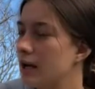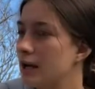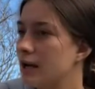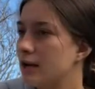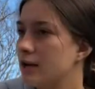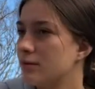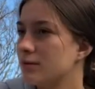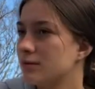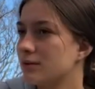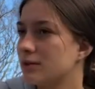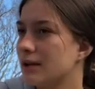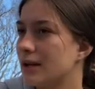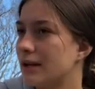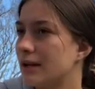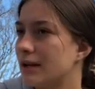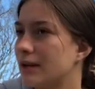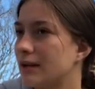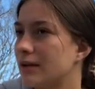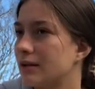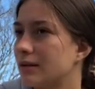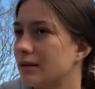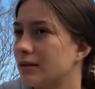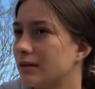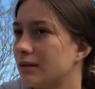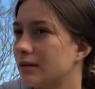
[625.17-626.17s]
it was
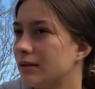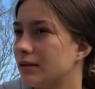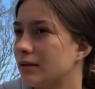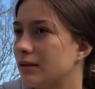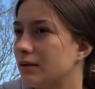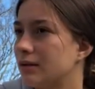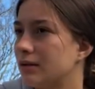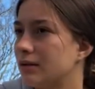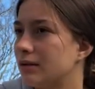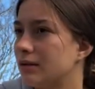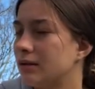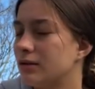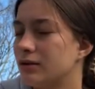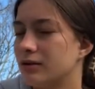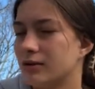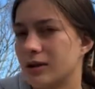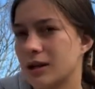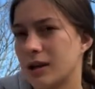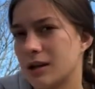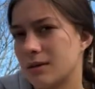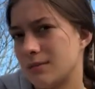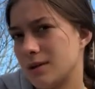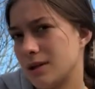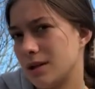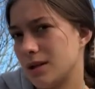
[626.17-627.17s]
like, you know what
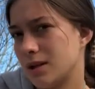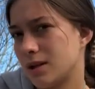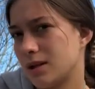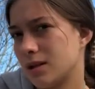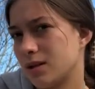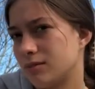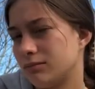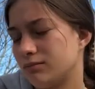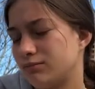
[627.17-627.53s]
I mean?